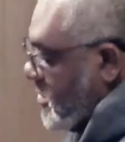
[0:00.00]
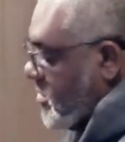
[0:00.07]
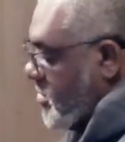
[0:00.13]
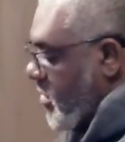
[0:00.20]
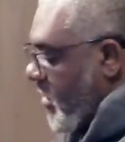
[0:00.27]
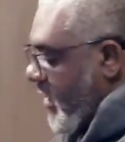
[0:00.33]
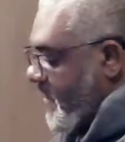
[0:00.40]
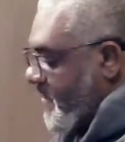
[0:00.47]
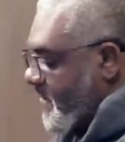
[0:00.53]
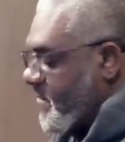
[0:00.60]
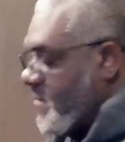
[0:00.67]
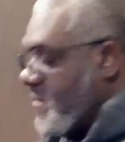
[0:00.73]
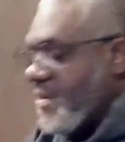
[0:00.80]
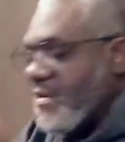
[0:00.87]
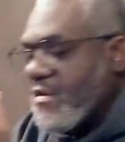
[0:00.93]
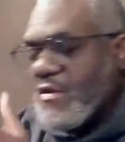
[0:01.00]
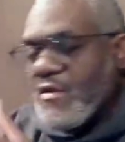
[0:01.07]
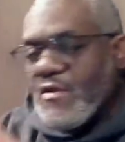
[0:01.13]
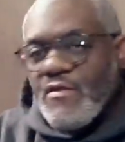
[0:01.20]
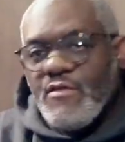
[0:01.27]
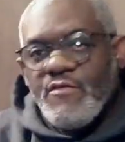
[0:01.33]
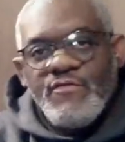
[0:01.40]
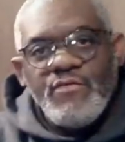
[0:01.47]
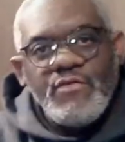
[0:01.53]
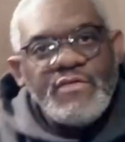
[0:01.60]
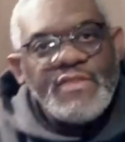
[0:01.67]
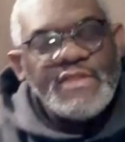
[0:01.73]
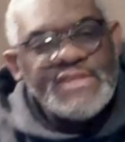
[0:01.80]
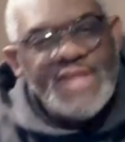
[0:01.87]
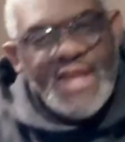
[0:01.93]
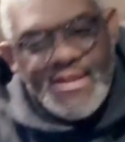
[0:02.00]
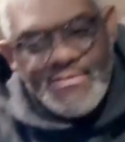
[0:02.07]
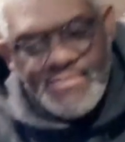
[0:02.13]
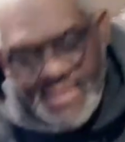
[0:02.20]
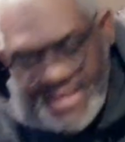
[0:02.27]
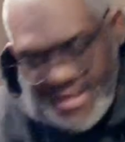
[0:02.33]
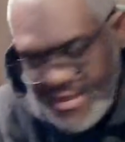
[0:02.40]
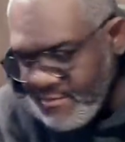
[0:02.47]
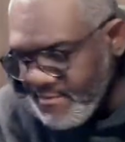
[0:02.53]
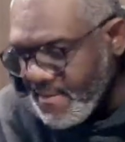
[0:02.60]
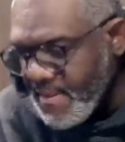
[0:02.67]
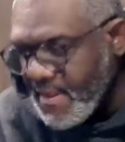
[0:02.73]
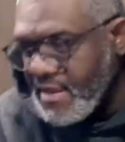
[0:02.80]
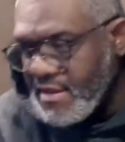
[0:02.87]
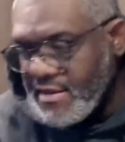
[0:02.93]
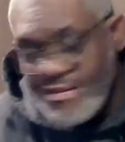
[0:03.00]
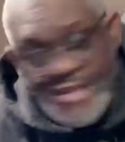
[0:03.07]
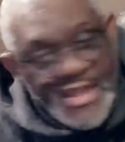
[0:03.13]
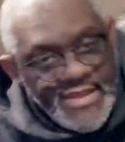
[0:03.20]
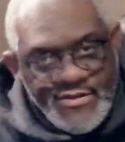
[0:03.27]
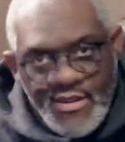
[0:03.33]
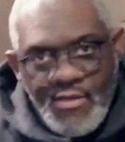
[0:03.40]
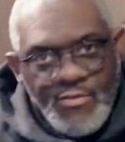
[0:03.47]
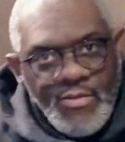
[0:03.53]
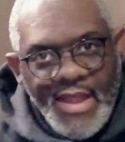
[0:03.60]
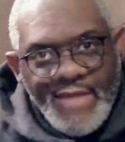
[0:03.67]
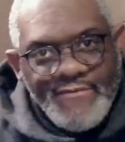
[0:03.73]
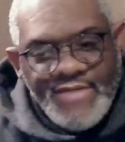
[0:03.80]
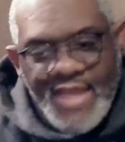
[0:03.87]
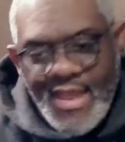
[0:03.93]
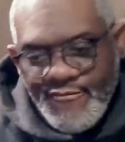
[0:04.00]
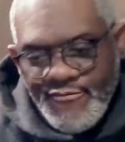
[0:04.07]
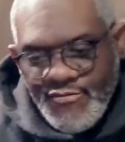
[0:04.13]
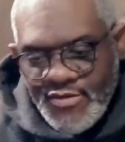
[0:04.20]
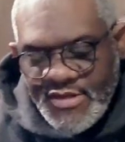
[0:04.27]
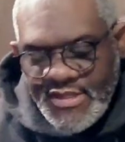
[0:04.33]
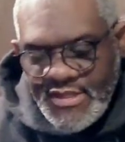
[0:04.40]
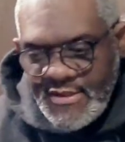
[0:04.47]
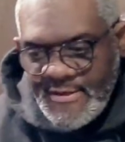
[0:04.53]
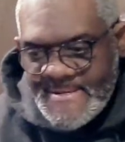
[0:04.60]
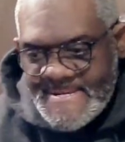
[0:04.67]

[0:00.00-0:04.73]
right, for the time being, that's all I've got for you